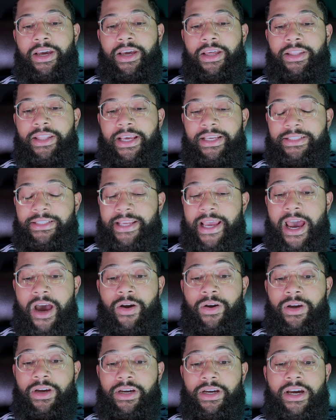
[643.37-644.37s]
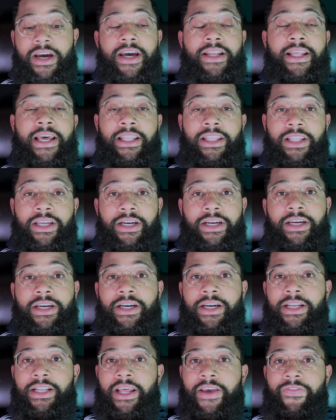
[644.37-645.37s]
They sound good, they look
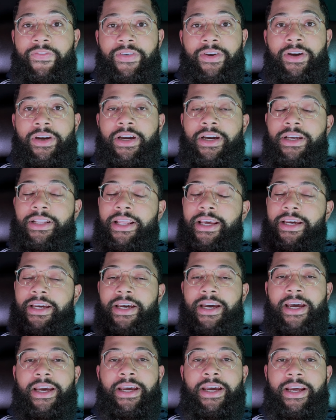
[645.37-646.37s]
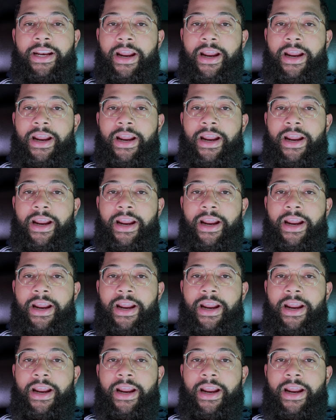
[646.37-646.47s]
good, they feel good, they cut good.